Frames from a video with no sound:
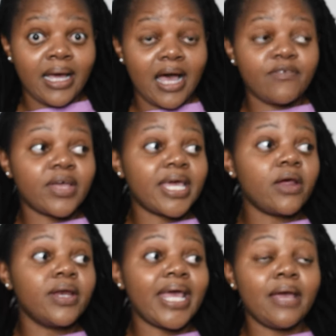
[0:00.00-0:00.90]
I forget
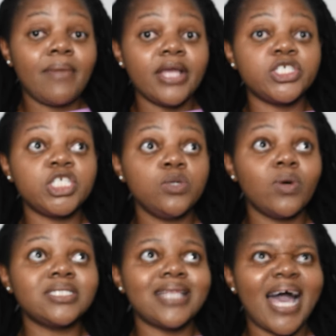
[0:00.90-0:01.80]
her name. And she
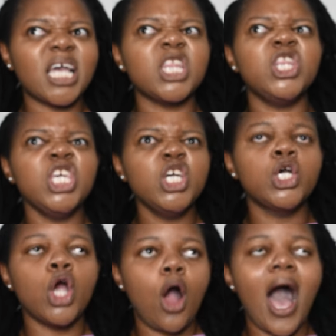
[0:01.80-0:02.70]
was like the
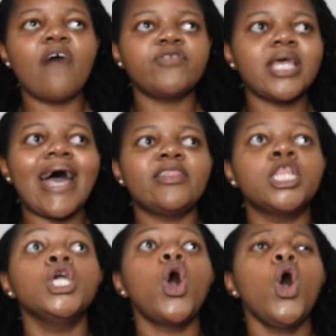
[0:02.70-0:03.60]
girl. After
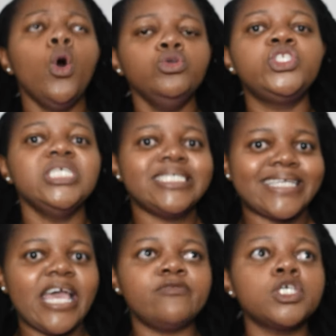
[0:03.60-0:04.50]
the OGs
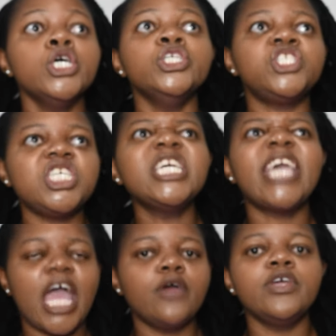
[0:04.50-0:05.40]
left, she
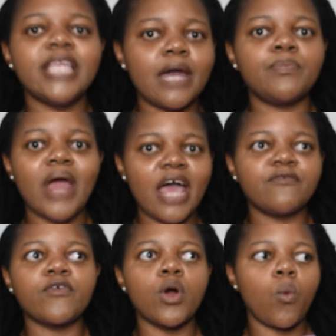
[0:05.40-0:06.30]
carried that brand
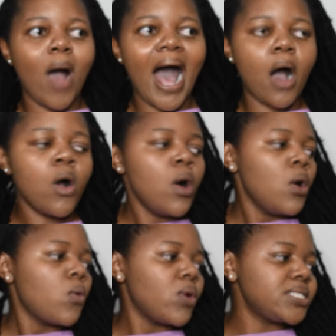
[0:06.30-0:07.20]
for a while.
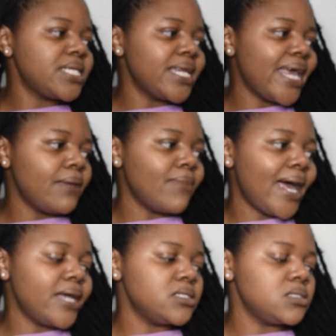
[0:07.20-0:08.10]
What's her name,
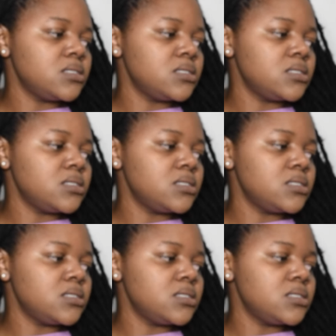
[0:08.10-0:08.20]
man?